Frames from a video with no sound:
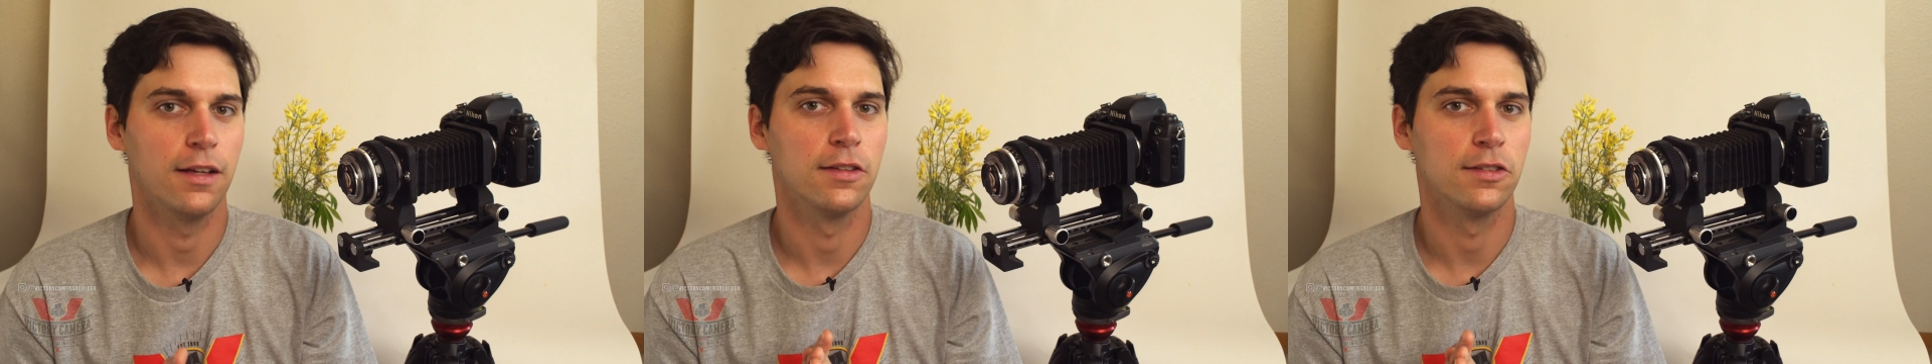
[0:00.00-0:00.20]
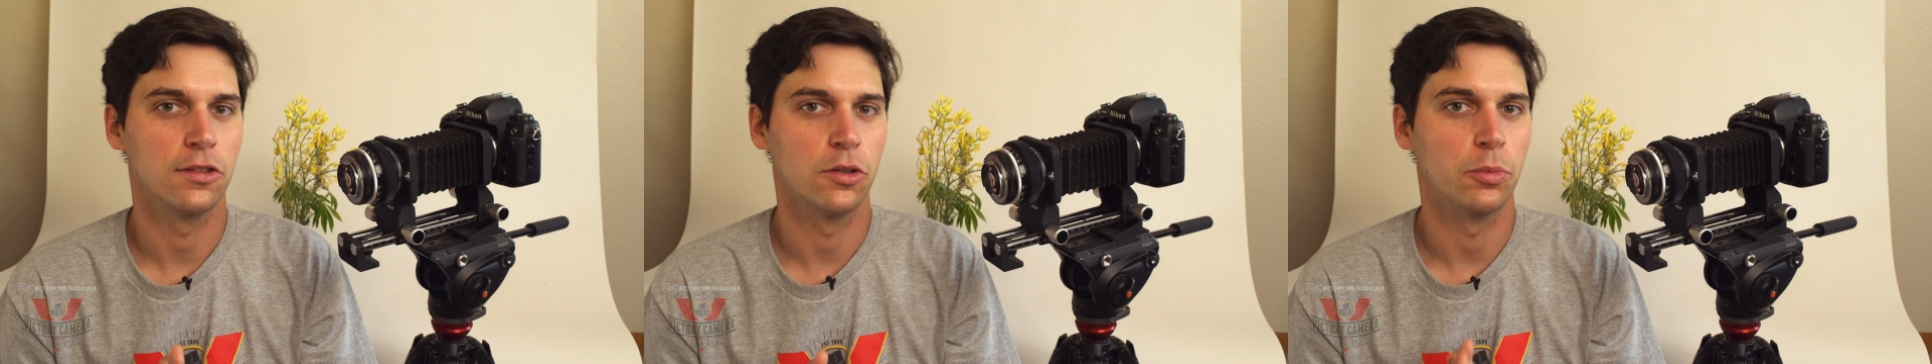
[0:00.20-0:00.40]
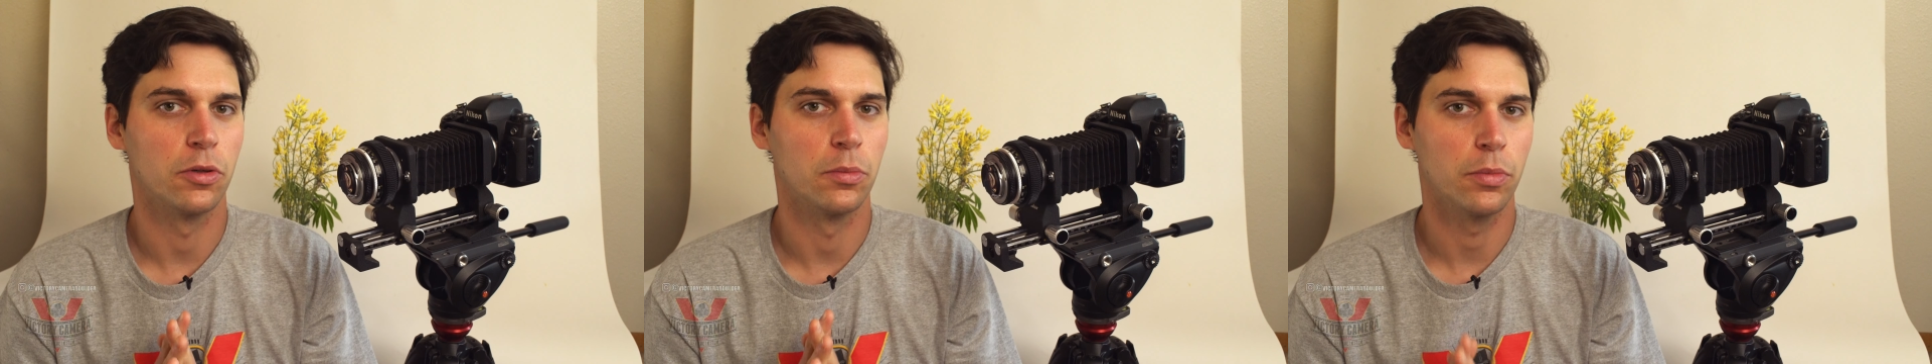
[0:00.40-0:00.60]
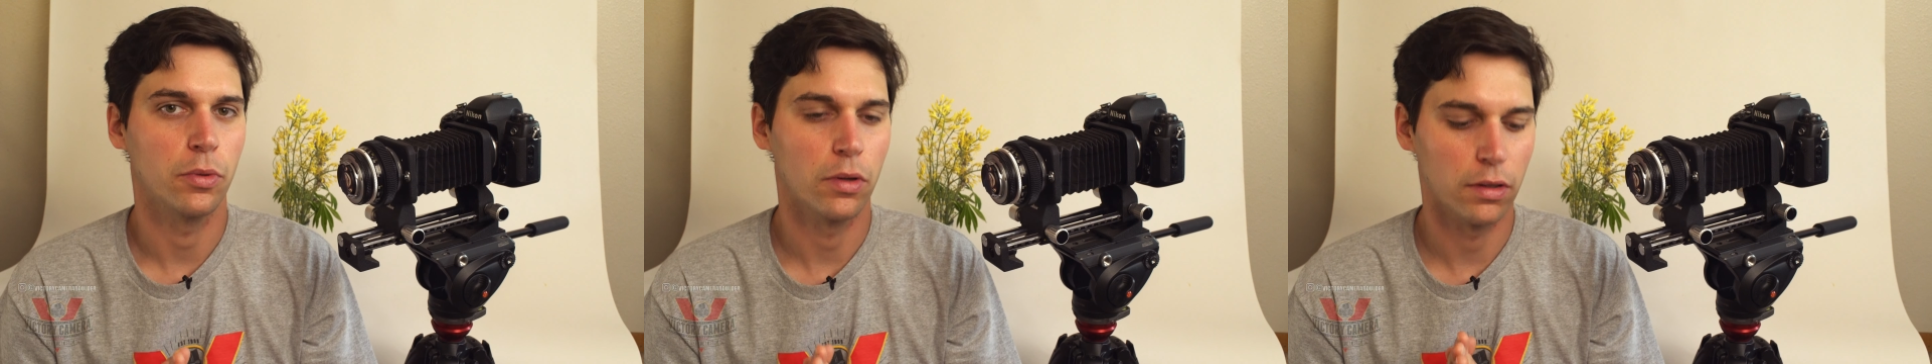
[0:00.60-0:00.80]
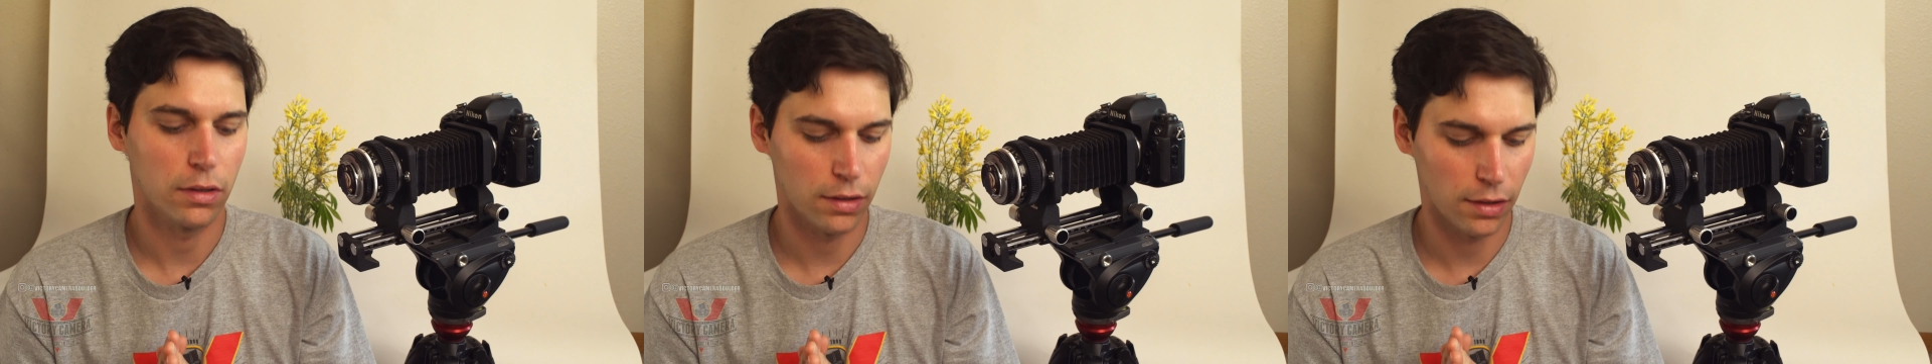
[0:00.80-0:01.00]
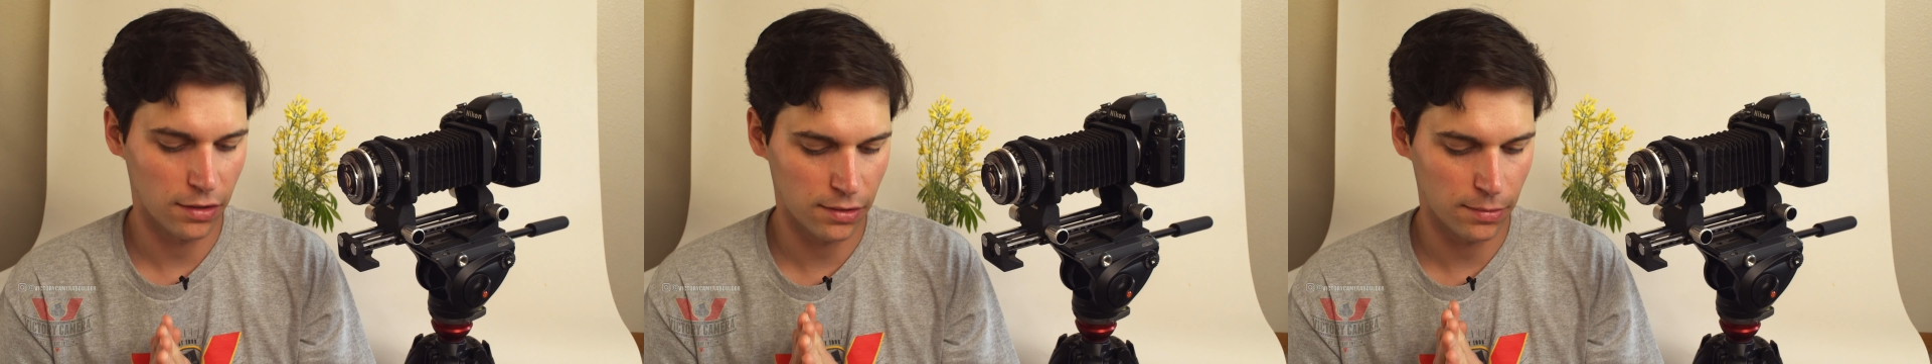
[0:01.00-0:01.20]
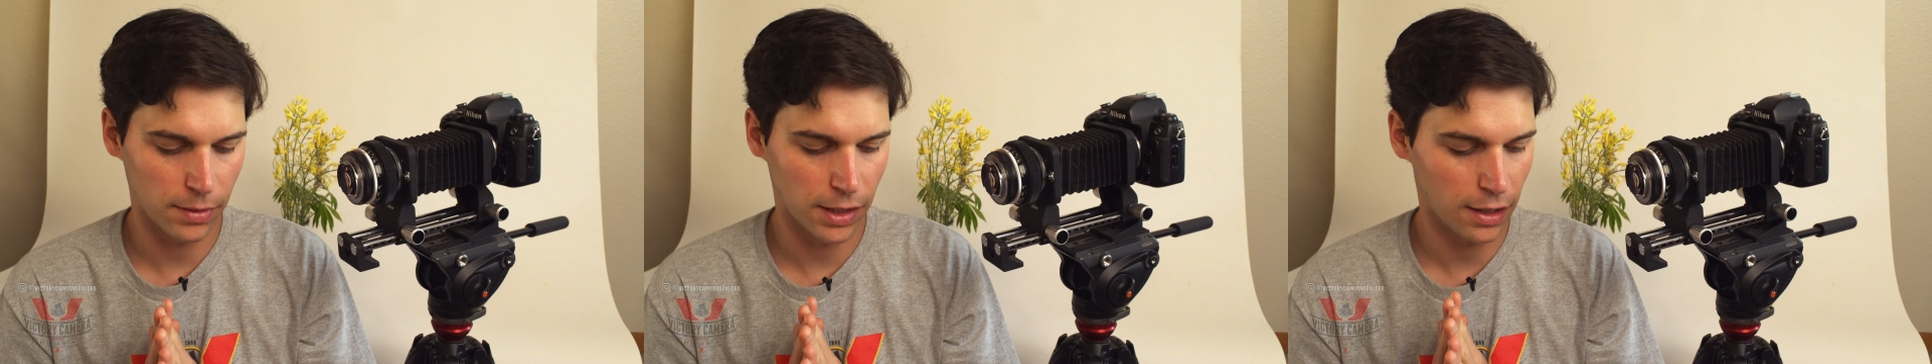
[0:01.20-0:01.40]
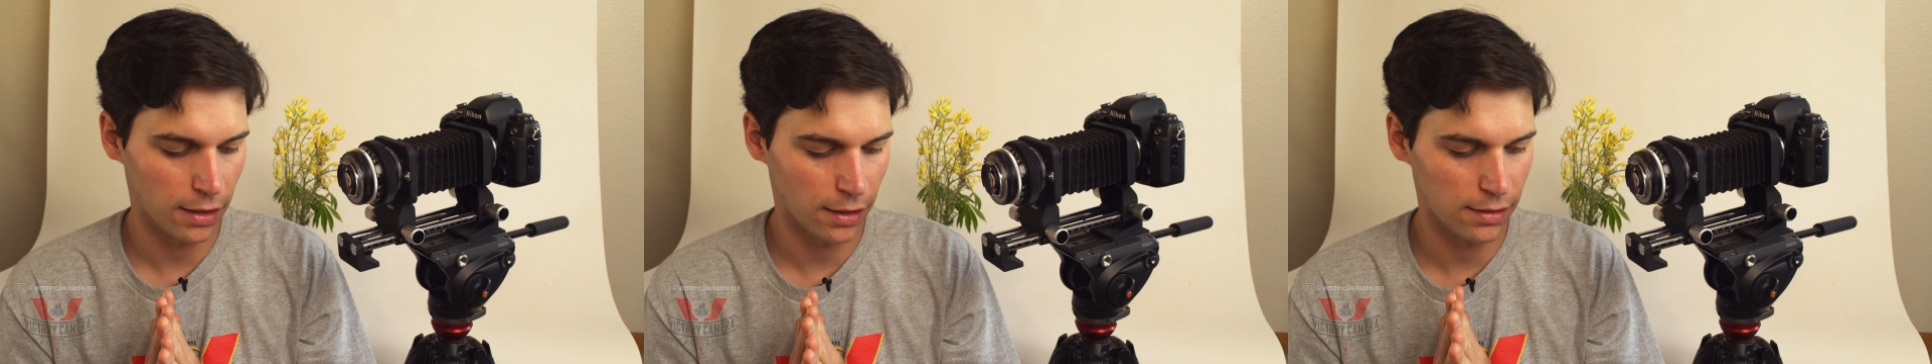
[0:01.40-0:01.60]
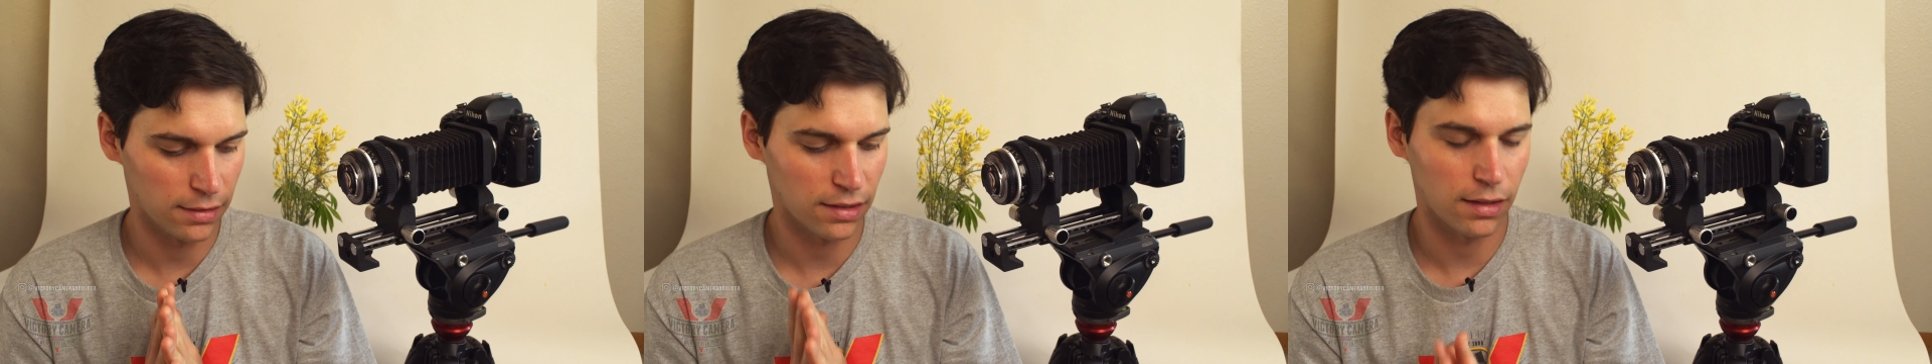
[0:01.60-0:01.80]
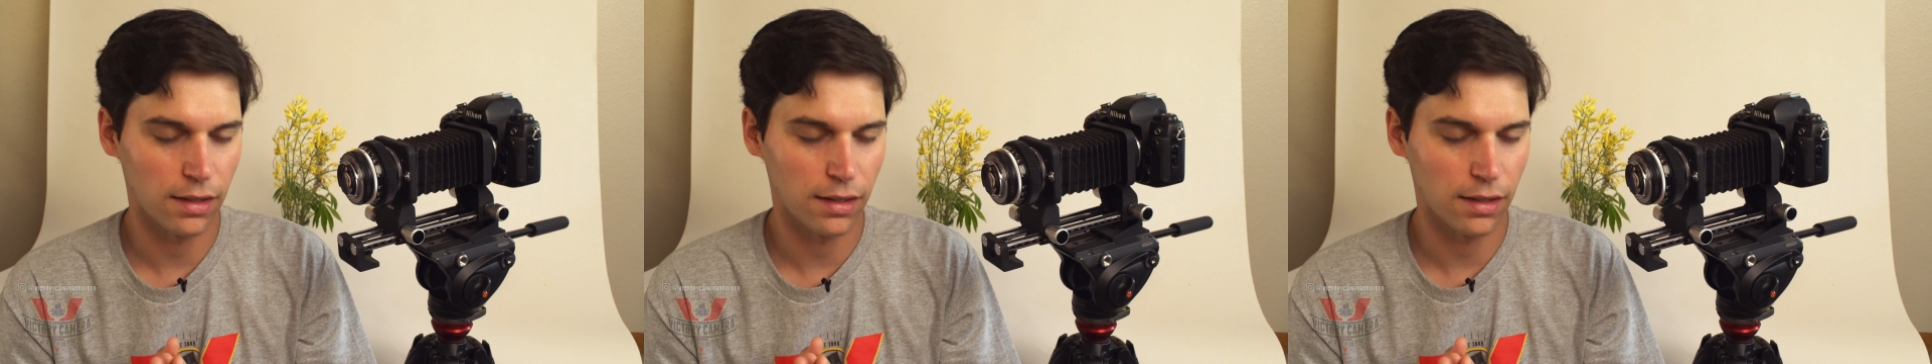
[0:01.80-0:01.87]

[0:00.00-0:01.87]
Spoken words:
is super important is because